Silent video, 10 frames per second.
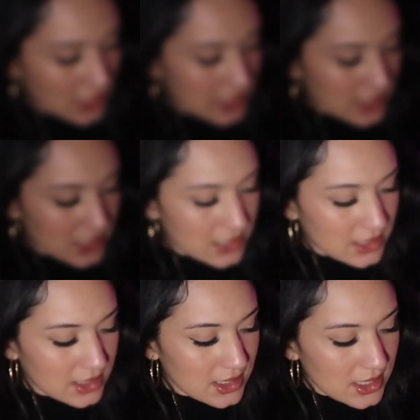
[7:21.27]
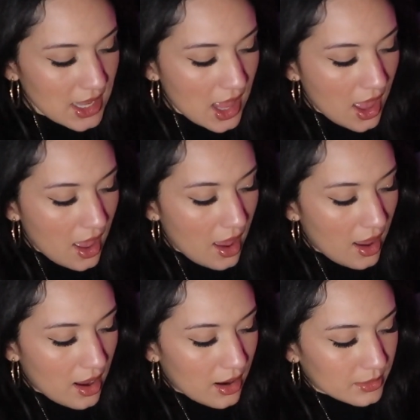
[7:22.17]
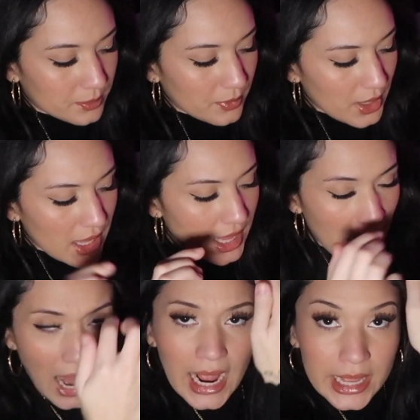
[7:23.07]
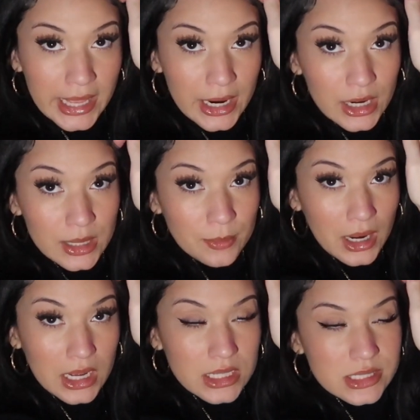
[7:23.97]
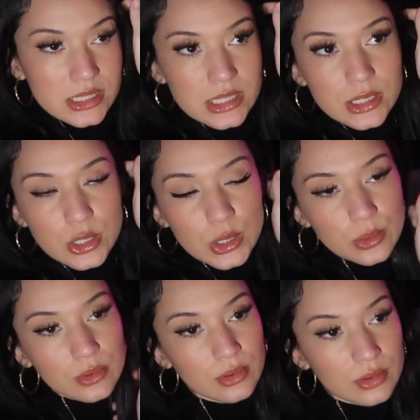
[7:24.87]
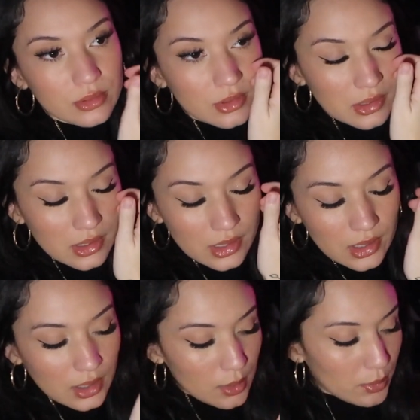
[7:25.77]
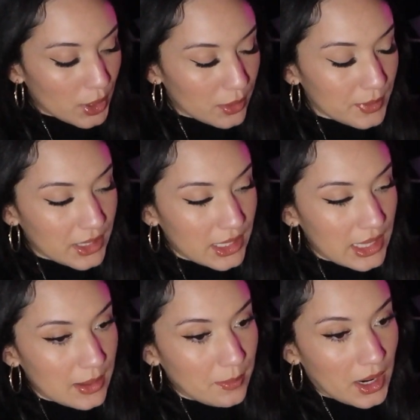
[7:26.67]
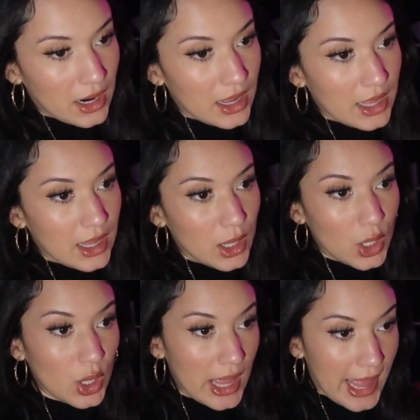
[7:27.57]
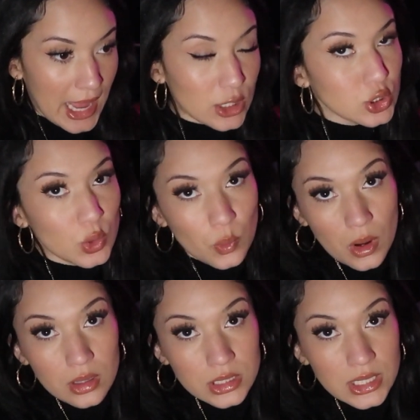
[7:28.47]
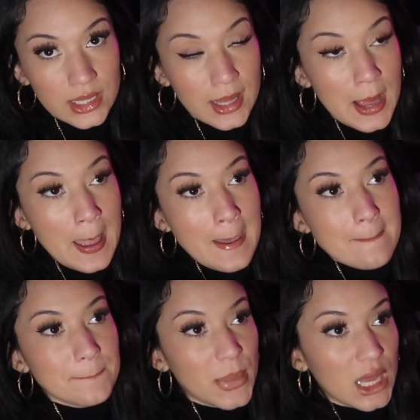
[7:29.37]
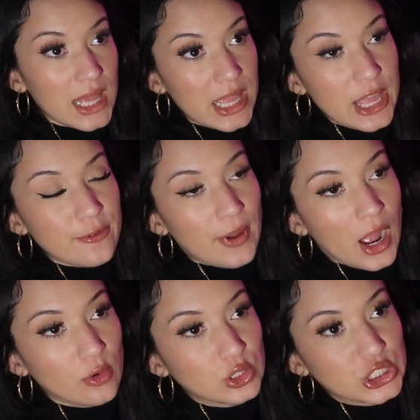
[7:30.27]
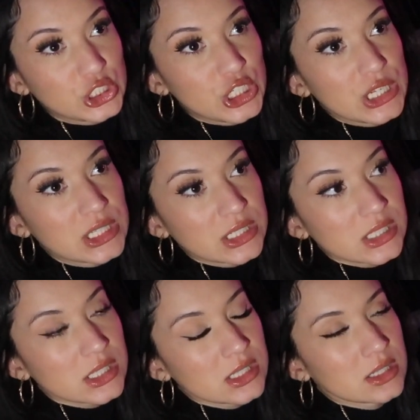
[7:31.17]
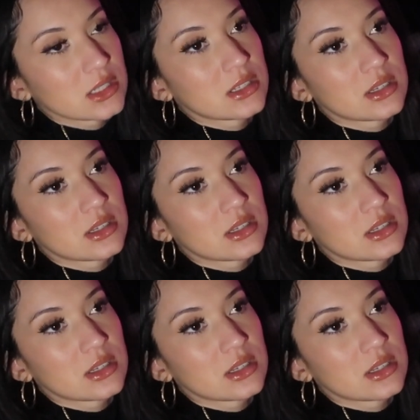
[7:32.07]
license. I carry my concealed permit in my actual wallet, but if I was just